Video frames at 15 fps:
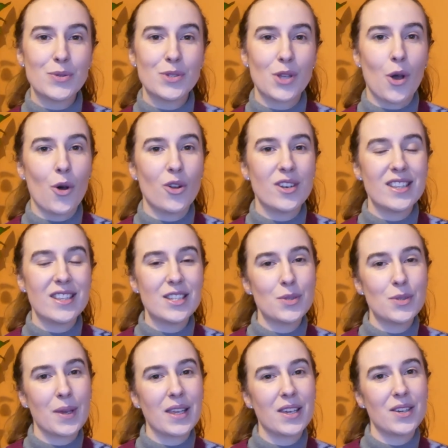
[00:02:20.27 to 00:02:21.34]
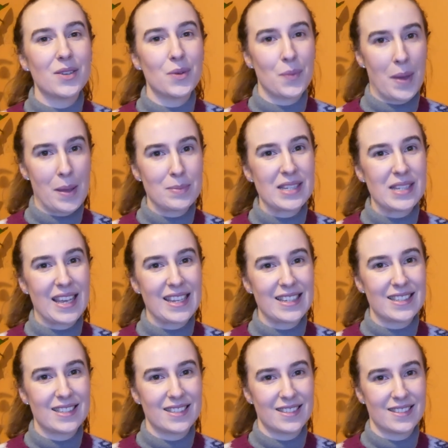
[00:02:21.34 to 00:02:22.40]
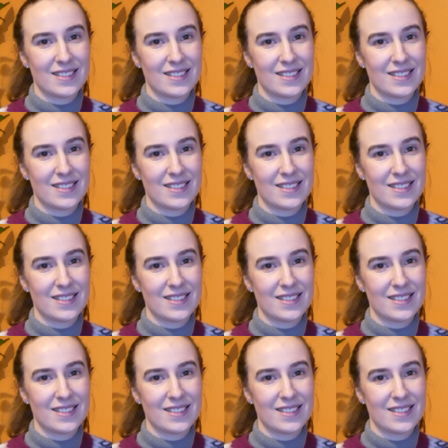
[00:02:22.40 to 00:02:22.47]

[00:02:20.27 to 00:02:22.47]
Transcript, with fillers: on the Twinkl website.